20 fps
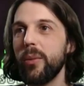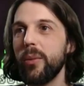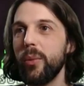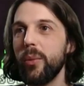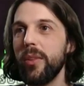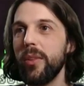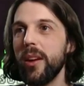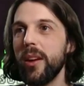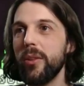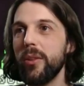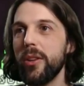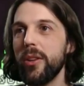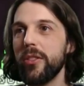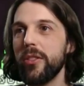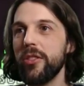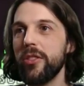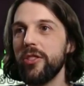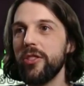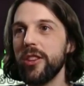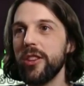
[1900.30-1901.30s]
without
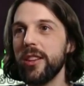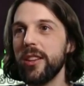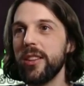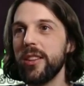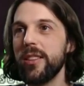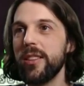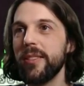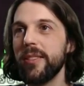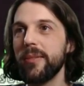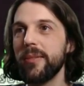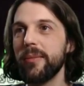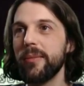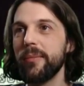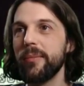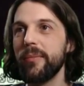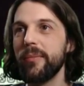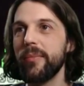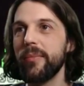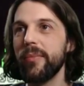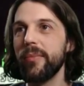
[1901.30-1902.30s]
oxygen?
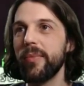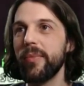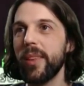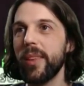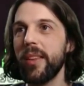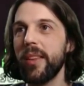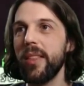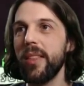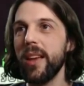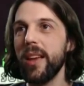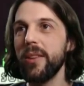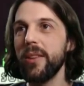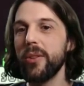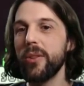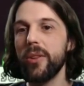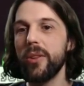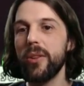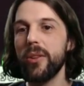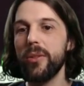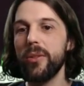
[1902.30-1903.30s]
There you
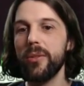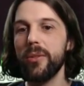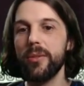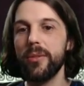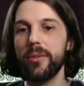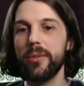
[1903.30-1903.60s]
go.